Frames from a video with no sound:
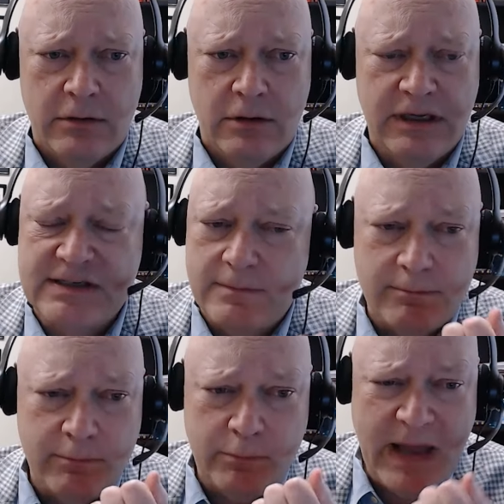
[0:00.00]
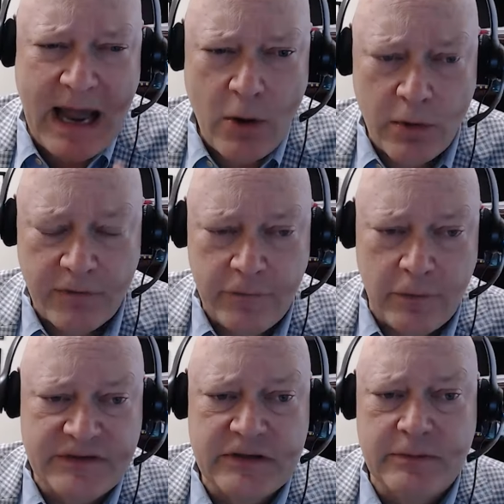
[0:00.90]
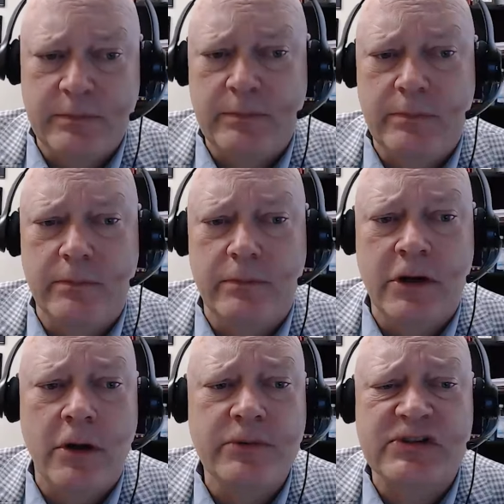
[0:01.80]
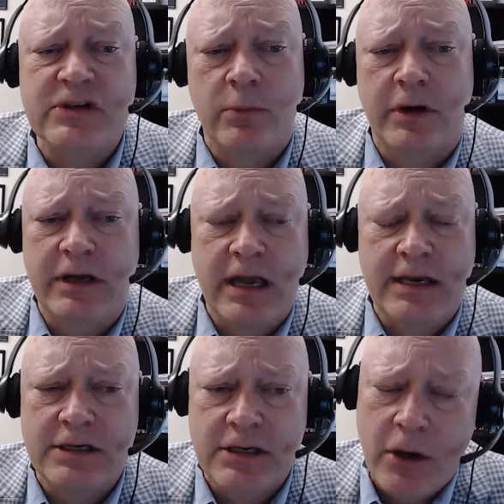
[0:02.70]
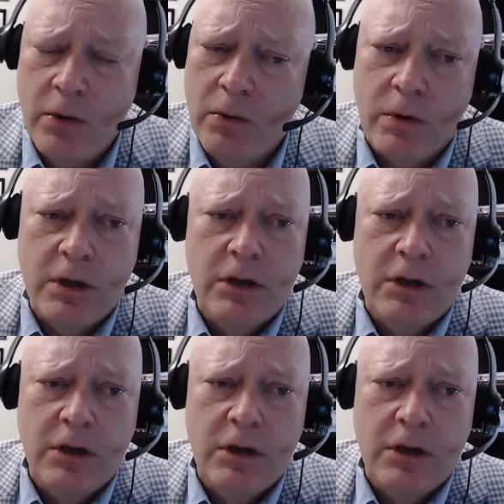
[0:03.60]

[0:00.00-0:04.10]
It's powerful to know someone and know